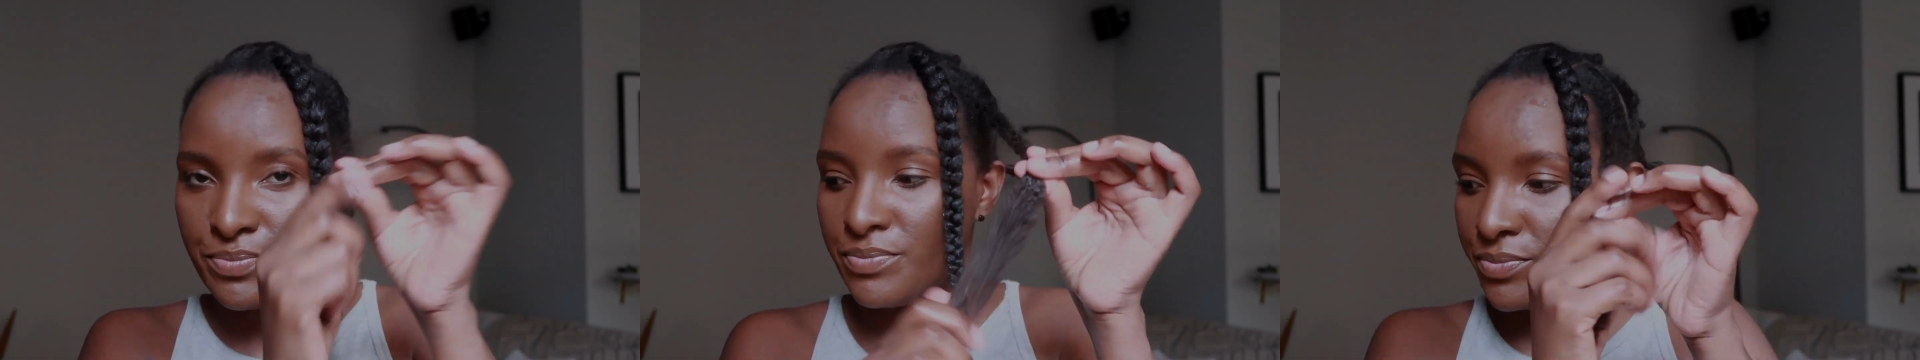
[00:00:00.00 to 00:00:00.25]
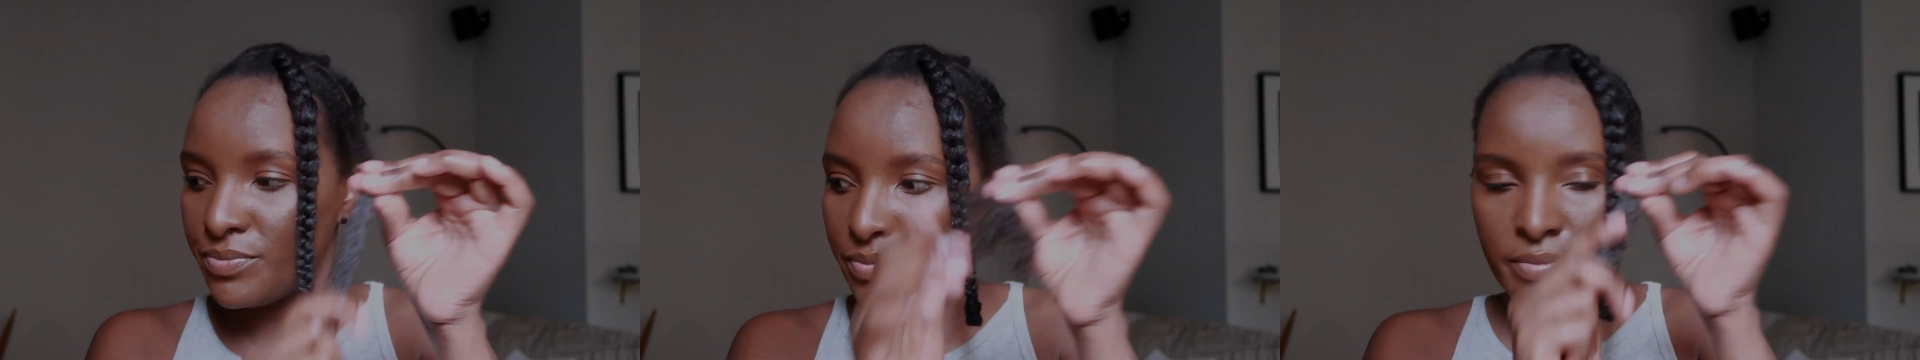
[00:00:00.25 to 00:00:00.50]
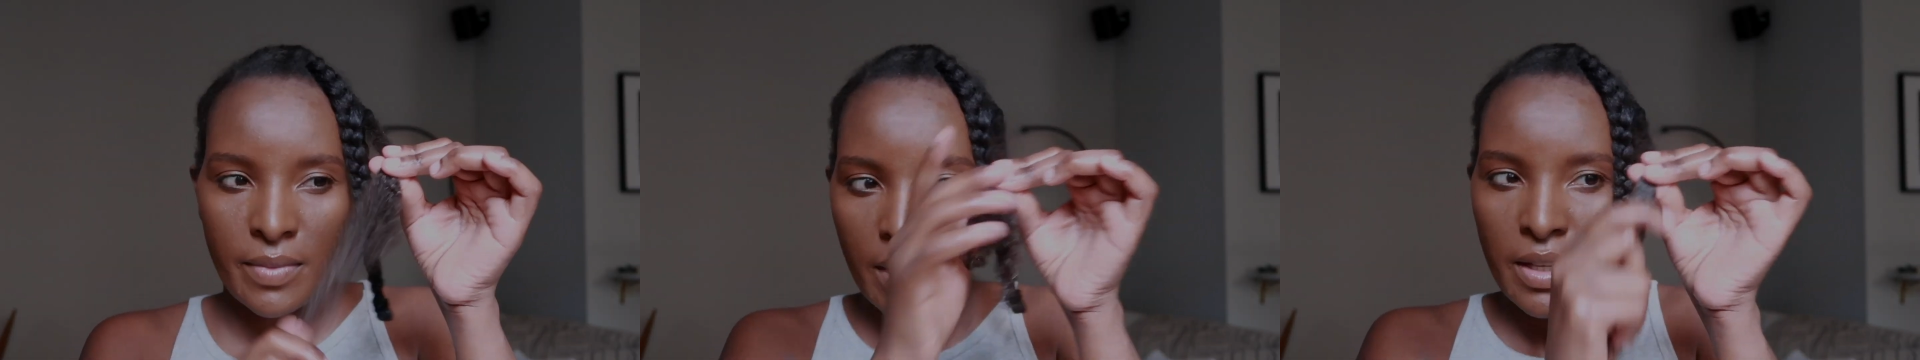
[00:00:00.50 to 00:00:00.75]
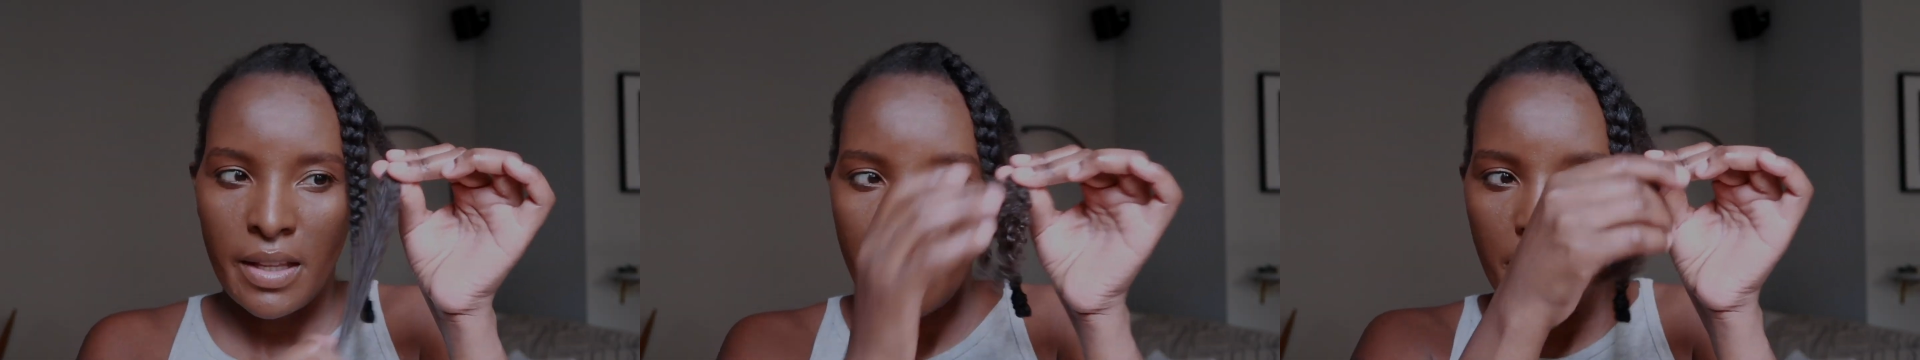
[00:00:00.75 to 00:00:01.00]
got a thing
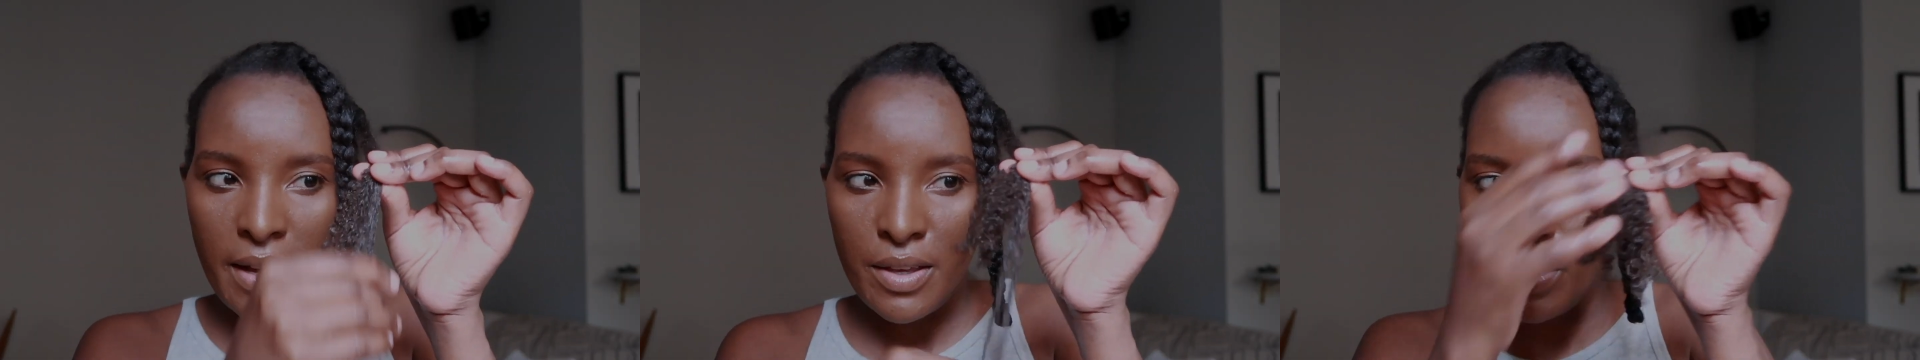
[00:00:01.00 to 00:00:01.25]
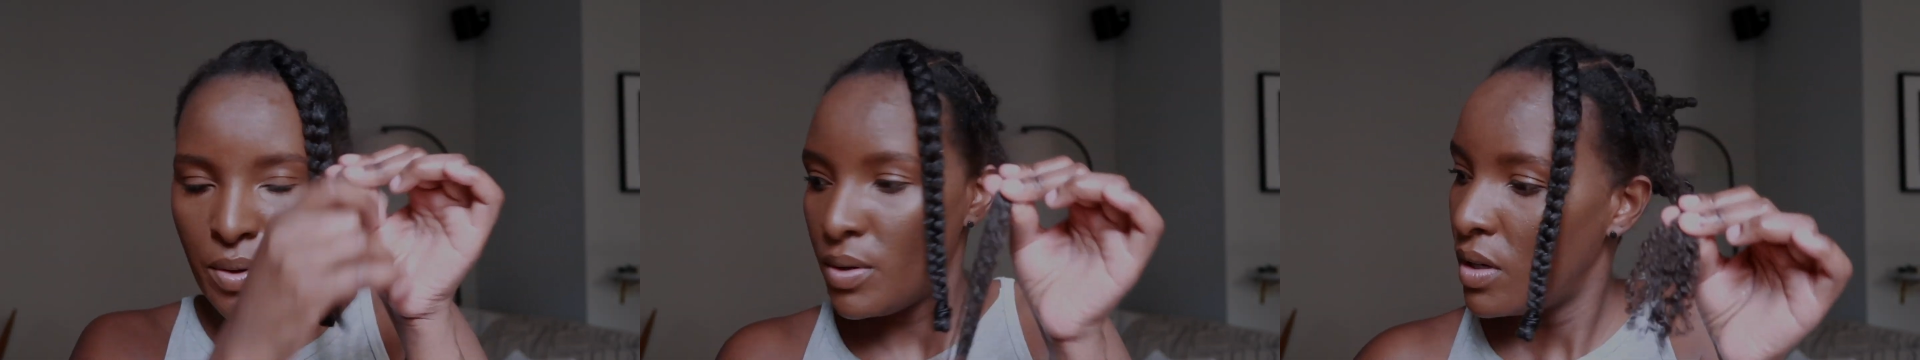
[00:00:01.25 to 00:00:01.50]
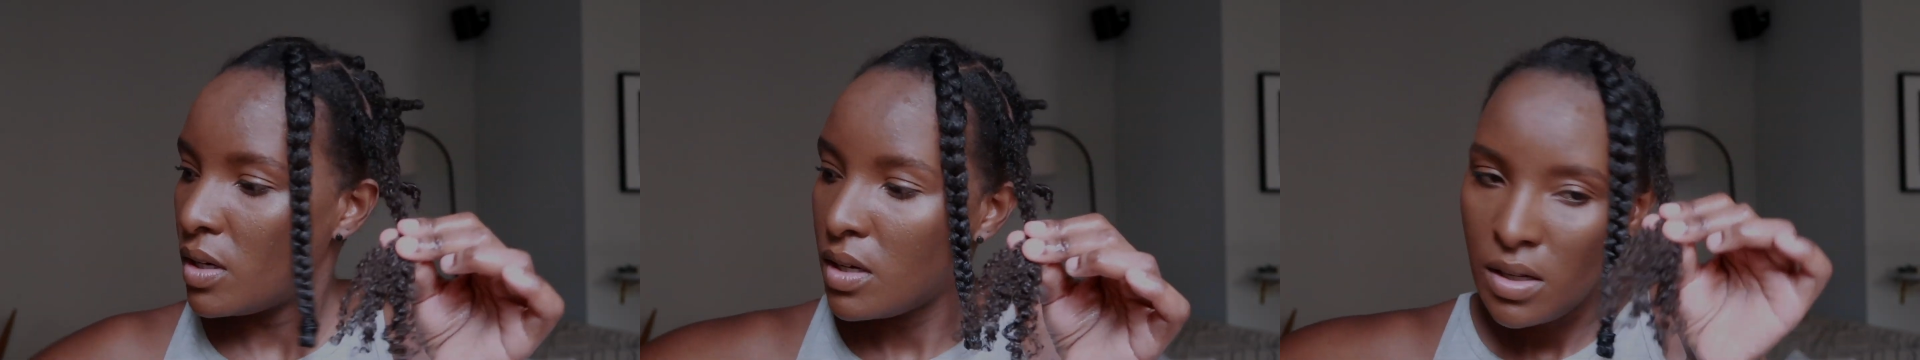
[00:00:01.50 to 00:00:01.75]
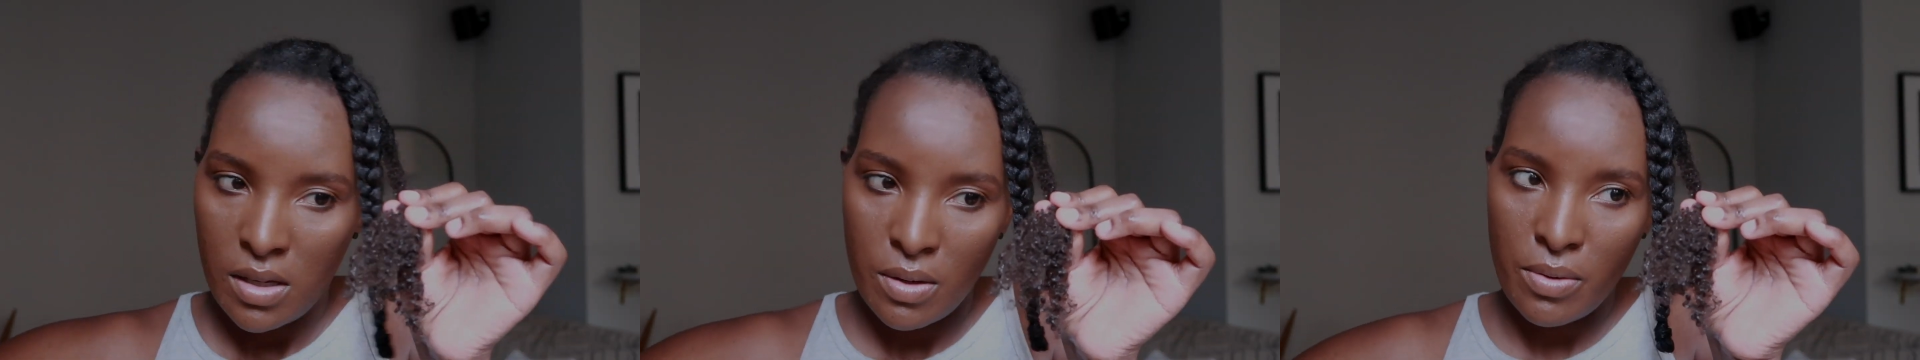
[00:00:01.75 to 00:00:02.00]
about
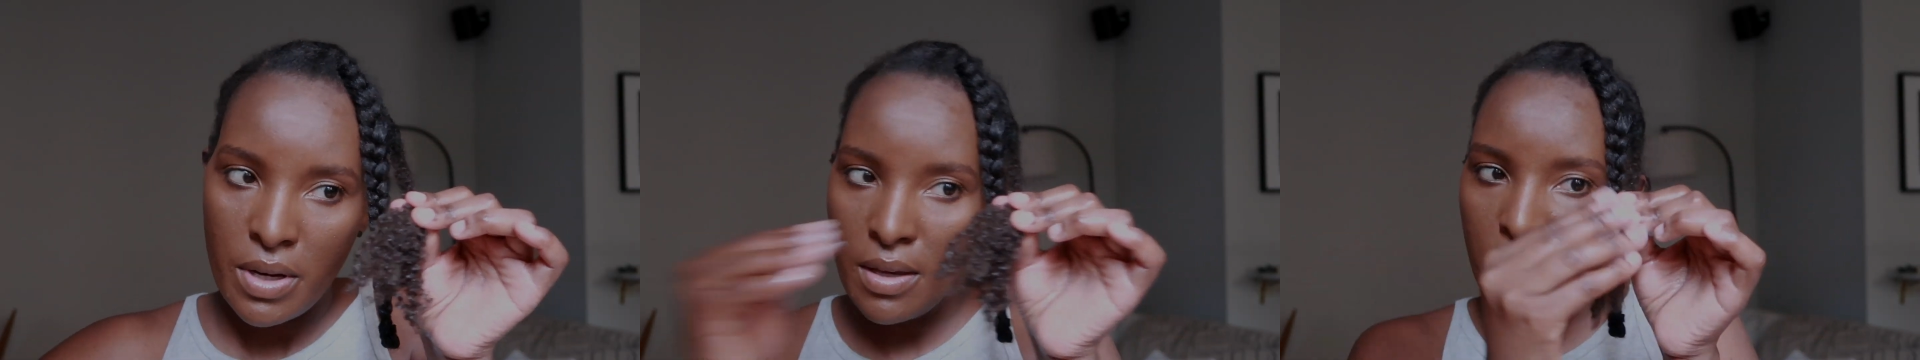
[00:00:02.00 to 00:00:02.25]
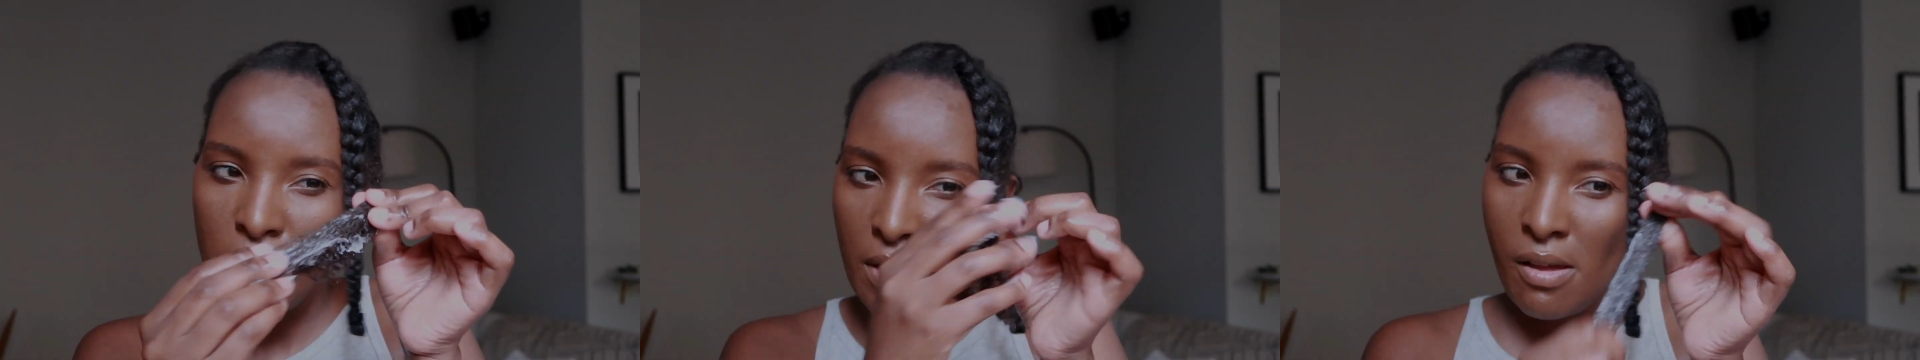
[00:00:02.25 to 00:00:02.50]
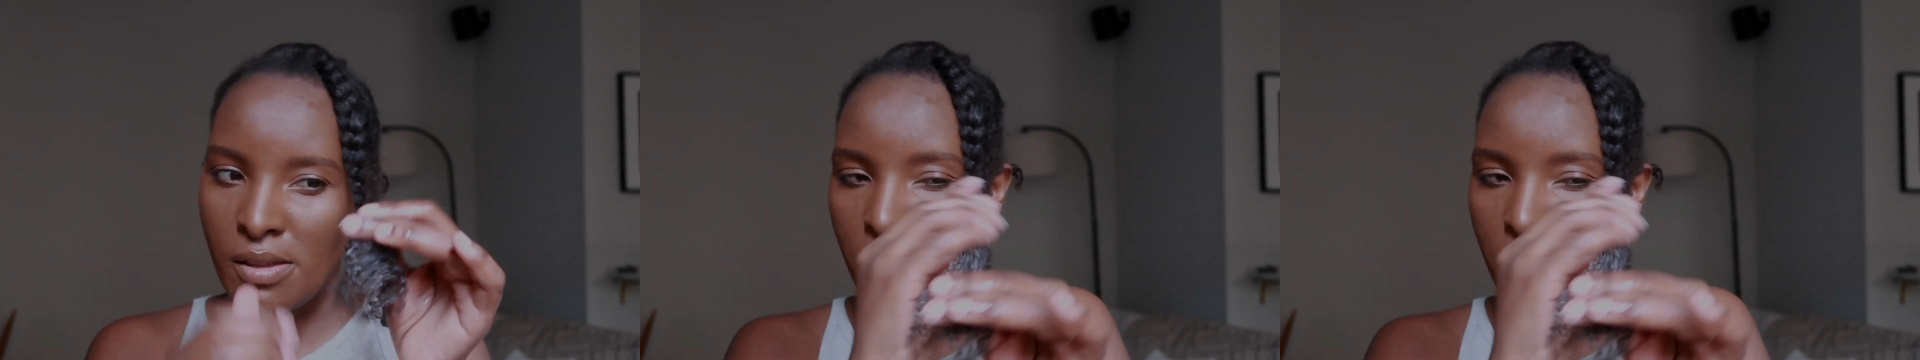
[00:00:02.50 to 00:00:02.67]
me too.